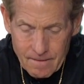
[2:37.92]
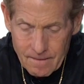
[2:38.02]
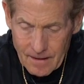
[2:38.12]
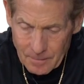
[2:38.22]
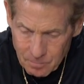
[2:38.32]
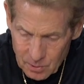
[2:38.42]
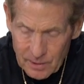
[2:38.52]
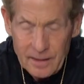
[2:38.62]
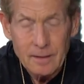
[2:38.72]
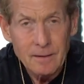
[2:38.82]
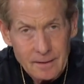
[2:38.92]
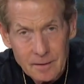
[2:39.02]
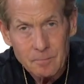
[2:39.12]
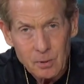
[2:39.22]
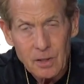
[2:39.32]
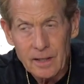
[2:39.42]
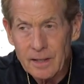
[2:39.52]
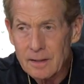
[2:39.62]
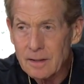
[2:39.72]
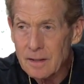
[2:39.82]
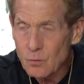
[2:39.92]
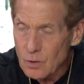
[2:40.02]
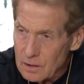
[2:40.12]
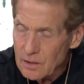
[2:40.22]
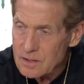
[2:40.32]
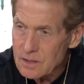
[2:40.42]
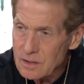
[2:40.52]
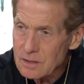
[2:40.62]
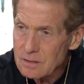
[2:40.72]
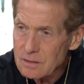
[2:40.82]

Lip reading: I hit play, and we listened,